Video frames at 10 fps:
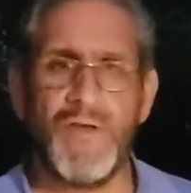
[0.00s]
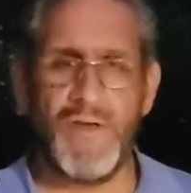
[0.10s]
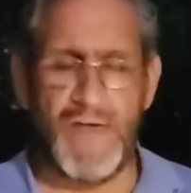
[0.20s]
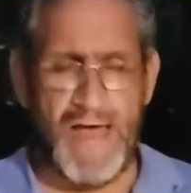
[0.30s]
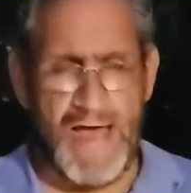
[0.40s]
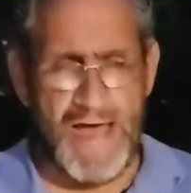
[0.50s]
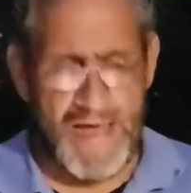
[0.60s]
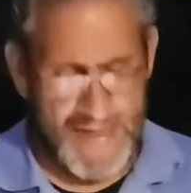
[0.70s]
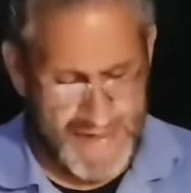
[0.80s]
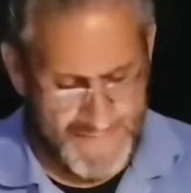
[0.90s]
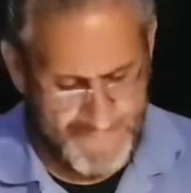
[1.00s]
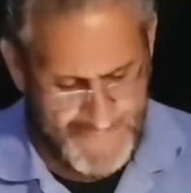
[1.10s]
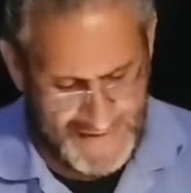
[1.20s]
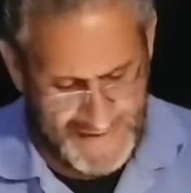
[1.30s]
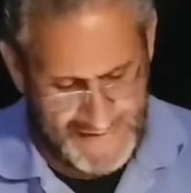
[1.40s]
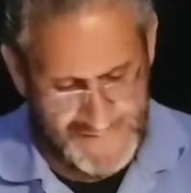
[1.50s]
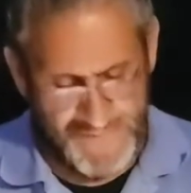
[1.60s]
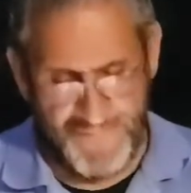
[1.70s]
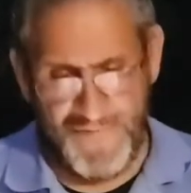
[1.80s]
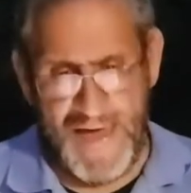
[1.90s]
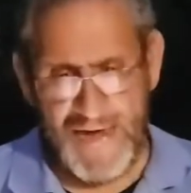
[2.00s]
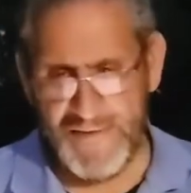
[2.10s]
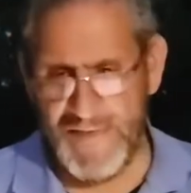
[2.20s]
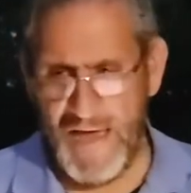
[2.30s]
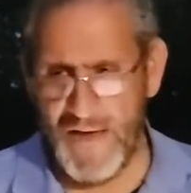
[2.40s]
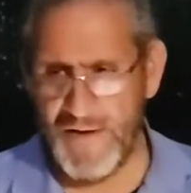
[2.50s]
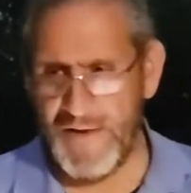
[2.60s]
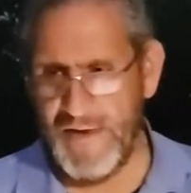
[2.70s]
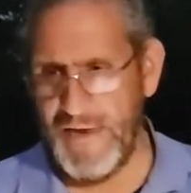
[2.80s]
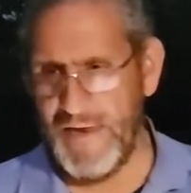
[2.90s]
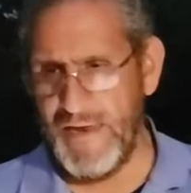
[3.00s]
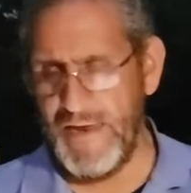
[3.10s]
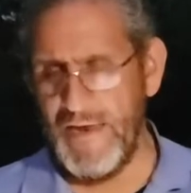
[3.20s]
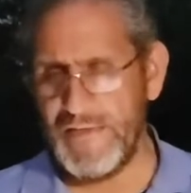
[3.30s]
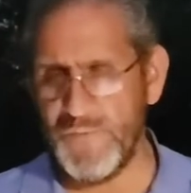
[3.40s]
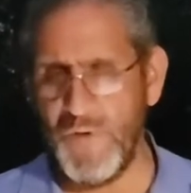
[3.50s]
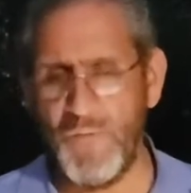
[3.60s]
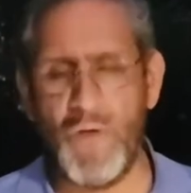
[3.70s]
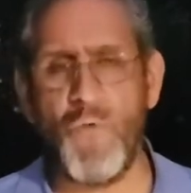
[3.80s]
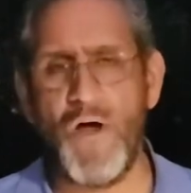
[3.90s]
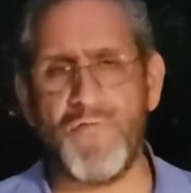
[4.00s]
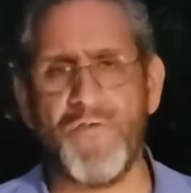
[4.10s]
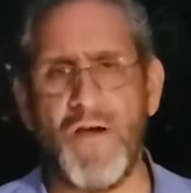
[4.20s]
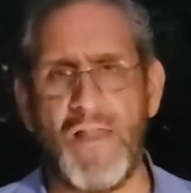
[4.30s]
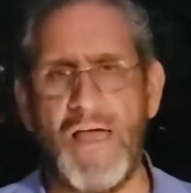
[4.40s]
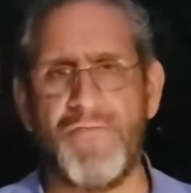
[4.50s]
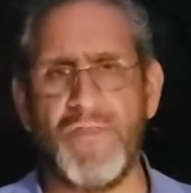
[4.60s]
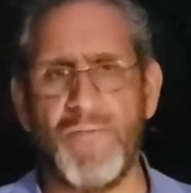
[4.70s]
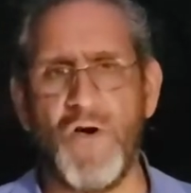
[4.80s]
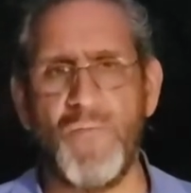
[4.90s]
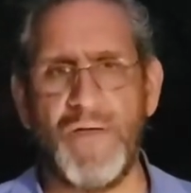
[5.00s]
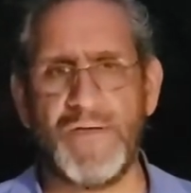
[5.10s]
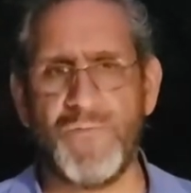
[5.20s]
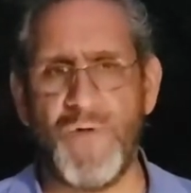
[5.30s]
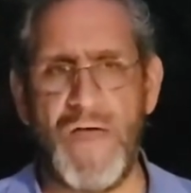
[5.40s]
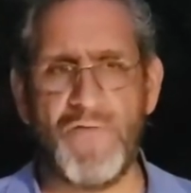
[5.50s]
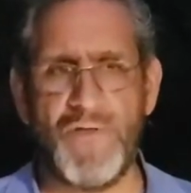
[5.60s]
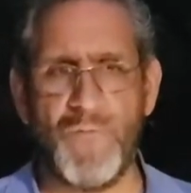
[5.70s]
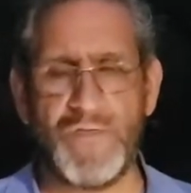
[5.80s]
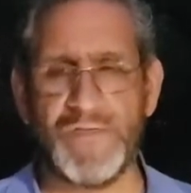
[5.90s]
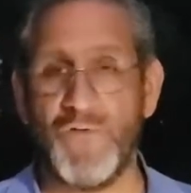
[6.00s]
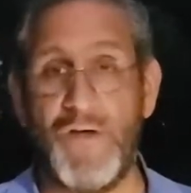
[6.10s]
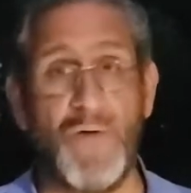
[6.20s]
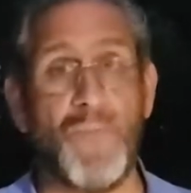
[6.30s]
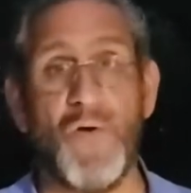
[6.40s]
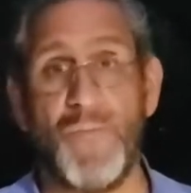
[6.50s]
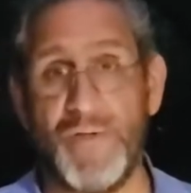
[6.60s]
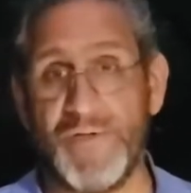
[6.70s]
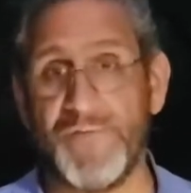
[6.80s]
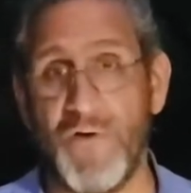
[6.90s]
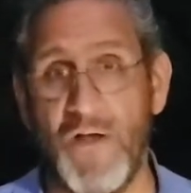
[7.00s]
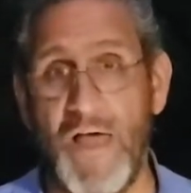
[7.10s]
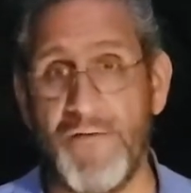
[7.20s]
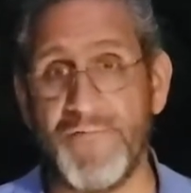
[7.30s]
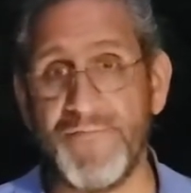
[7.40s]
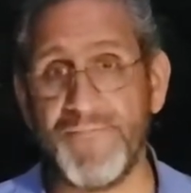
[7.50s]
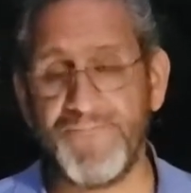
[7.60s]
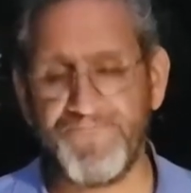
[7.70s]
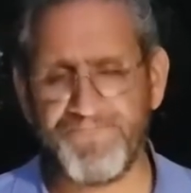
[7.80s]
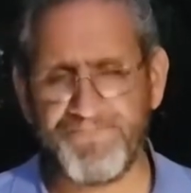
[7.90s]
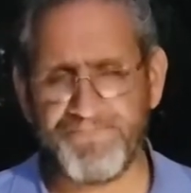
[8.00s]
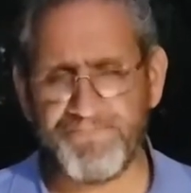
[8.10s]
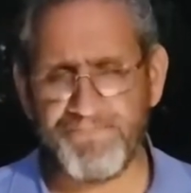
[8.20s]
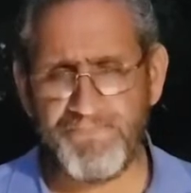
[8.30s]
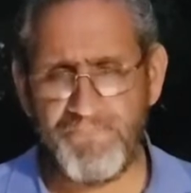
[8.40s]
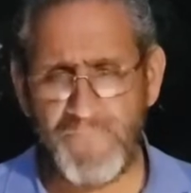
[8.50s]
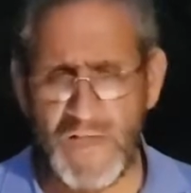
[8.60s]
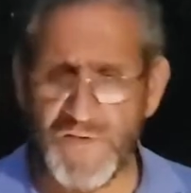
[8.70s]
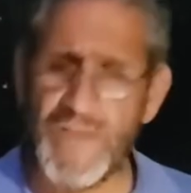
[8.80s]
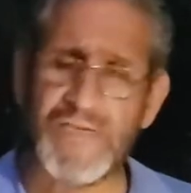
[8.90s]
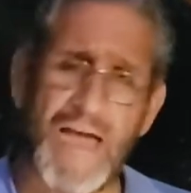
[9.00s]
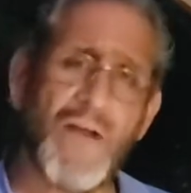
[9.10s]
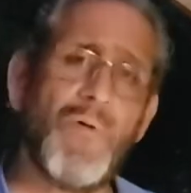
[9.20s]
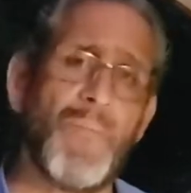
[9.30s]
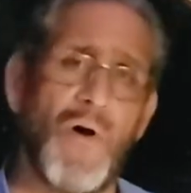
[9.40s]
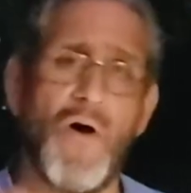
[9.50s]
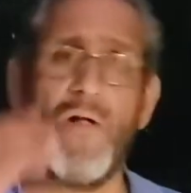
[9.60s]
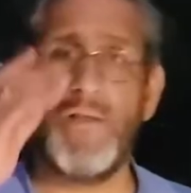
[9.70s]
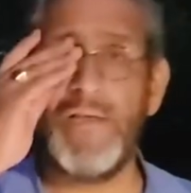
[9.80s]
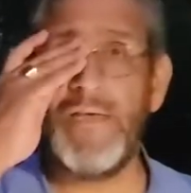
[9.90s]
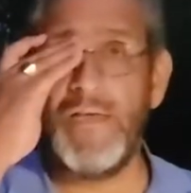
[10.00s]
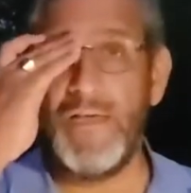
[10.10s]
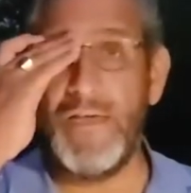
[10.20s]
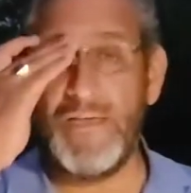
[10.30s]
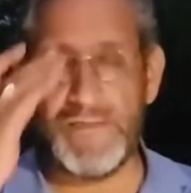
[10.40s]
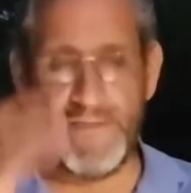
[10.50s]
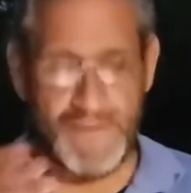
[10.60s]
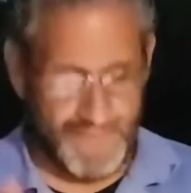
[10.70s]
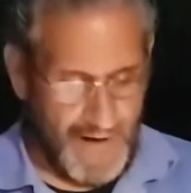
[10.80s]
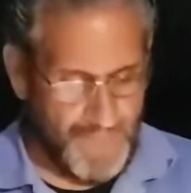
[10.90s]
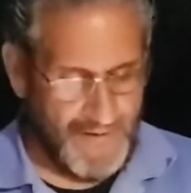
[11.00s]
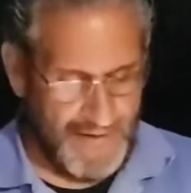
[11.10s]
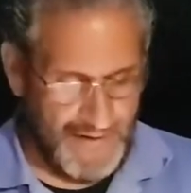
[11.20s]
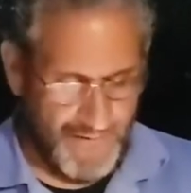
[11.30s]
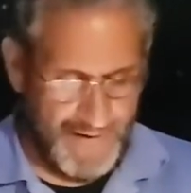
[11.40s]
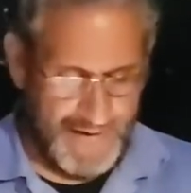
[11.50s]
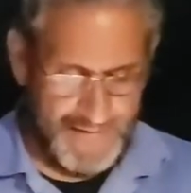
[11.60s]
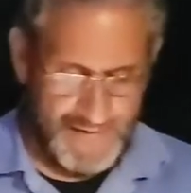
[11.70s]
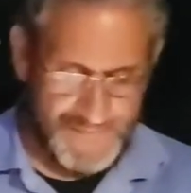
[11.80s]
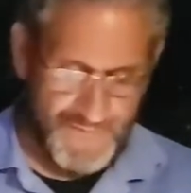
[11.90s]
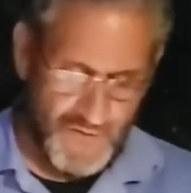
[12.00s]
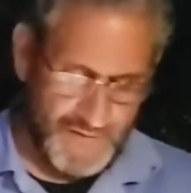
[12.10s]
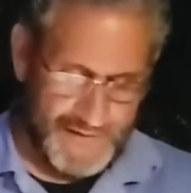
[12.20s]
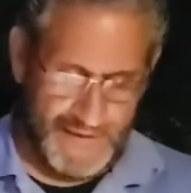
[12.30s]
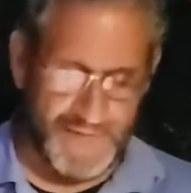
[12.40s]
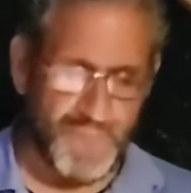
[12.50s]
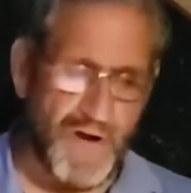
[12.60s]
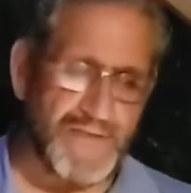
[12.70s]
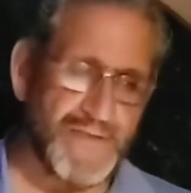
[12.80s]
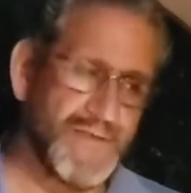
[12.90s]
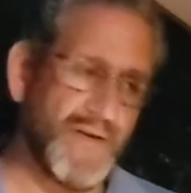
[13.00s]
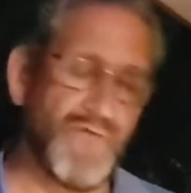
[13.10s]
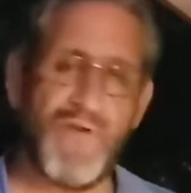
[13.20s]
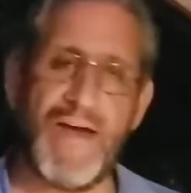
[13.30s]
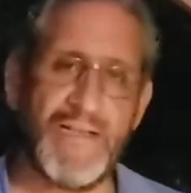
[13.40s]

uh, because of the fact that it's what we want for our life in the moment rather than what's the greater purpose for our life so that's kind of what paul is describing here in this verse he expresses the greatest